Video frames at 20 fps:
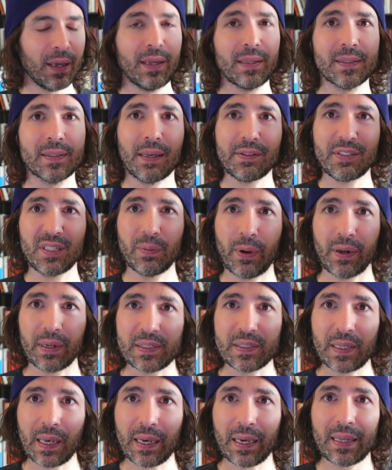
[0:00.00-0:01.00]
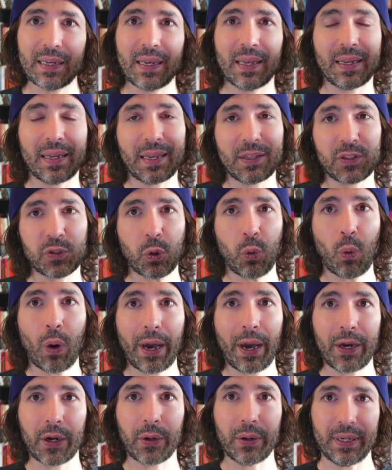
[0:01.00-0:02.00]
It's lasting about a second, and it gets
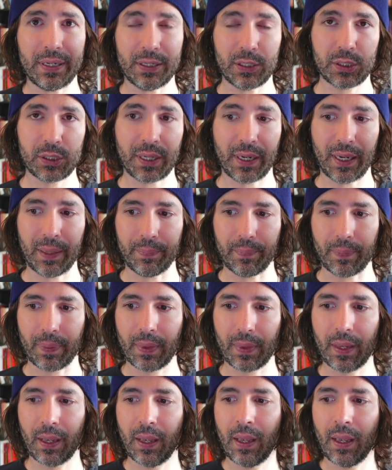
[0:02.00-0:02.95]
quieter each time.